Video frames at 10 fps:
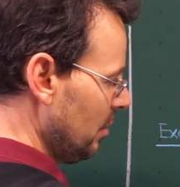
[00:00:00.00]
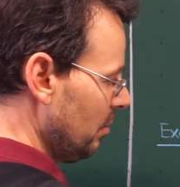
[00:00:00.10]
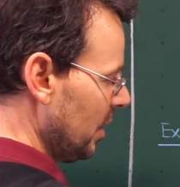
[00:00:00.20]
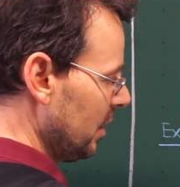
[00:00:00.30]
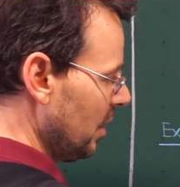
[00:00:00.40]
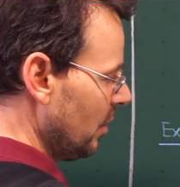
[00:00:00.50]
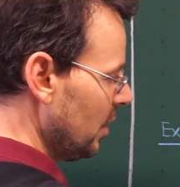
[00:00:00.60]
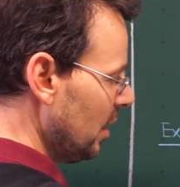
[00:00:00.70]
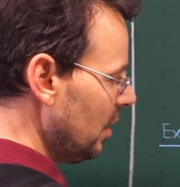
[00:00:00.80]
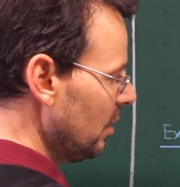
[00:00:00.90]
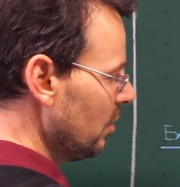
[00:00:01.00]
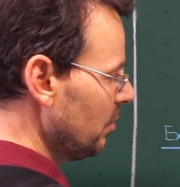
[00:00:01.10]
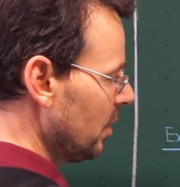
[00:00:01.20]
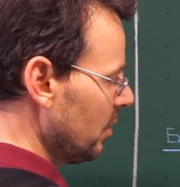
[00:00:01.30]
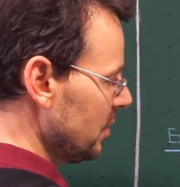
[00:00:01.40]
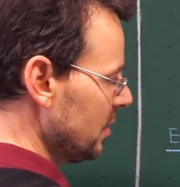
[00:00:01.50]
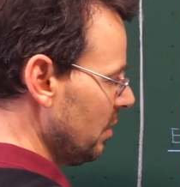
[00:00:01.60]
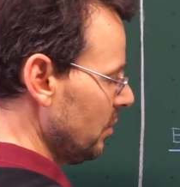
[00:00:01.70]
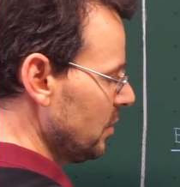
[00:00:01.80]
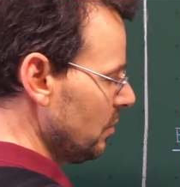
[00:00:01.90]
but now here, because
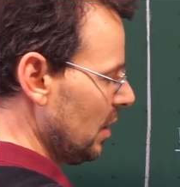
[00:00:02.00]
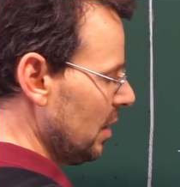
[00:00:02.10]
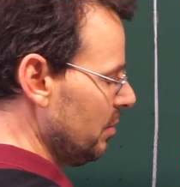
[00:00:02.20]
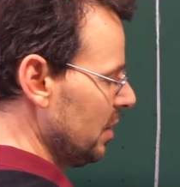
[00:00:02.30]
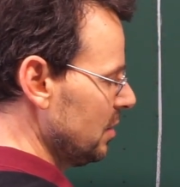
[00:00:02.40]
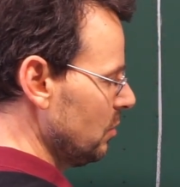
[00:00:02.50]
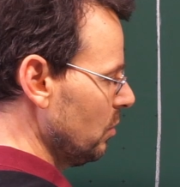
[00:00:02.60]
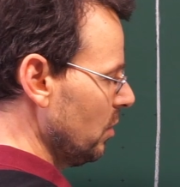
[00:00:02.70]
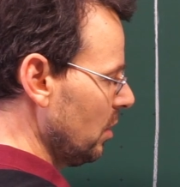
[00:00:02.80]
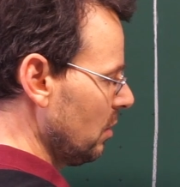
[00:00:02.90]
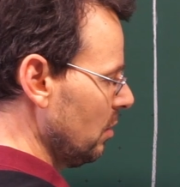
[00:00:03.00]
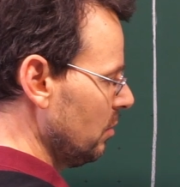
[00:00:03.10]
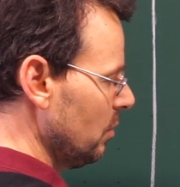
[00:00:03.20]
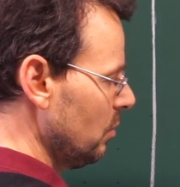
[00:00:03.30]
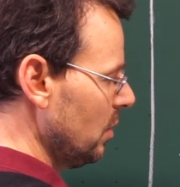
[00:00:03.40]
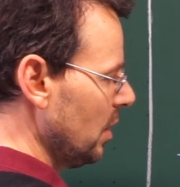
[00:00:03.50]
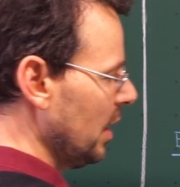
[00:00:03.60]
those 2 elements do not commute,